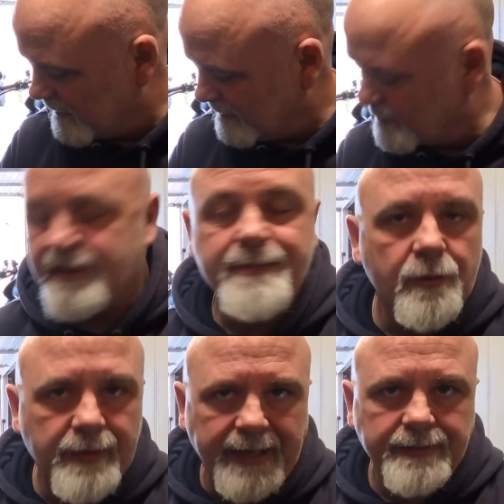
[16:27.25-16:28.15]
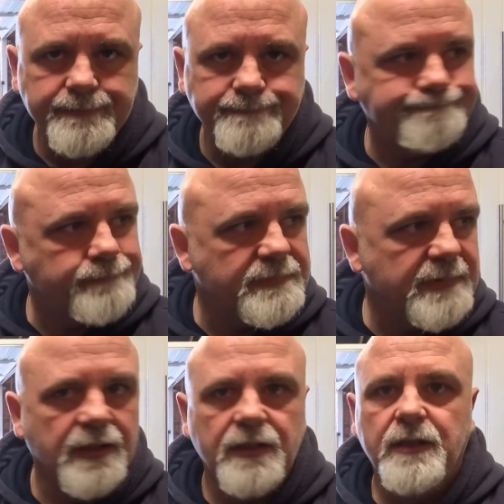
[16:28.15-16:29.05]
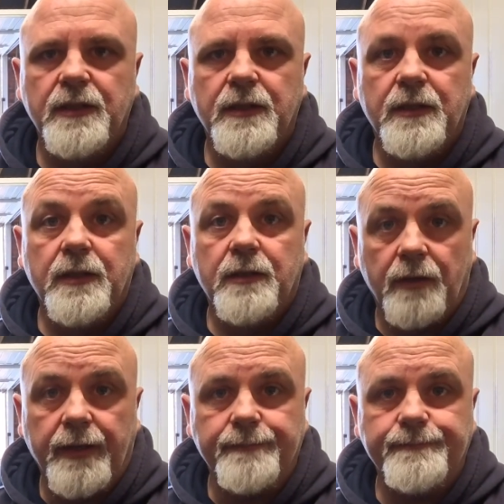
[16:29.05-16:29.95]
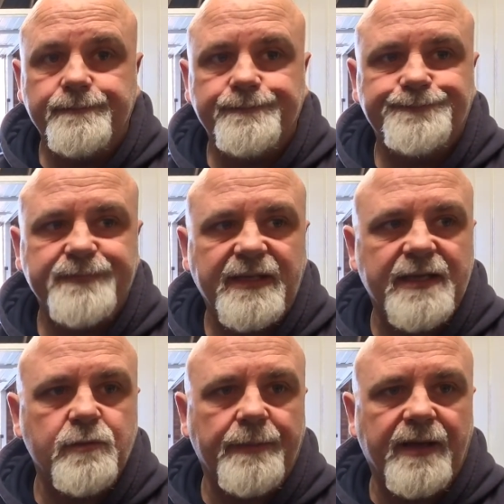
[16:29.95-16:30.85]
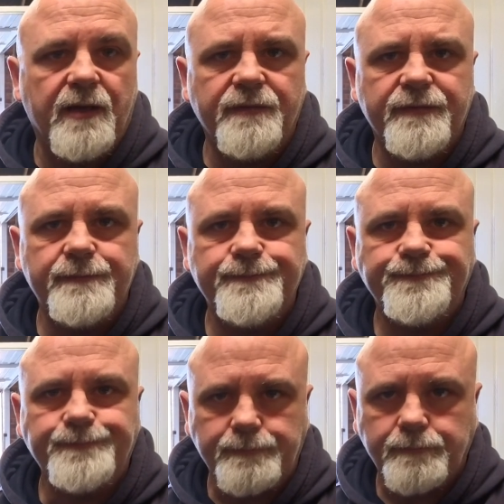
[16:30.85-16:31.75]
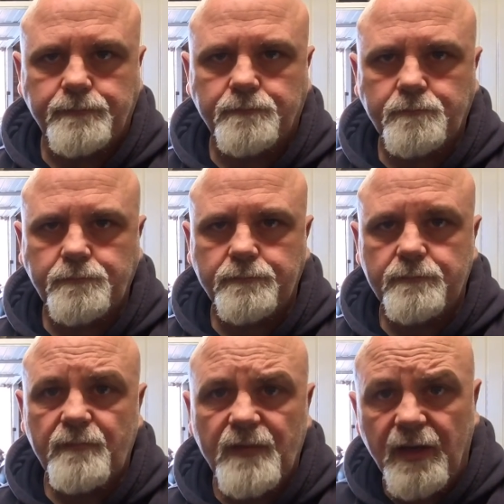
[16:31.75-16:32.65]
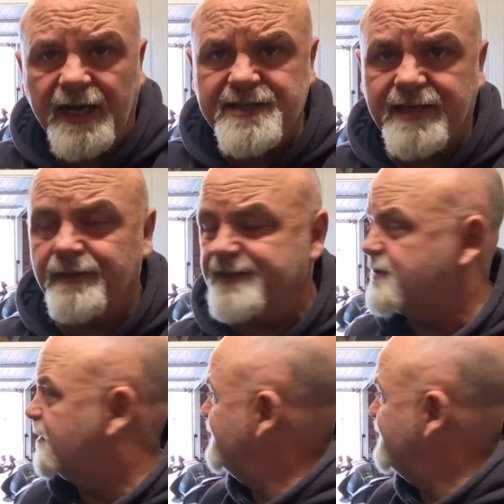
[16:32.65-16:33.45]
so I'm okay. Right, let's whip that off. Actually, it's not a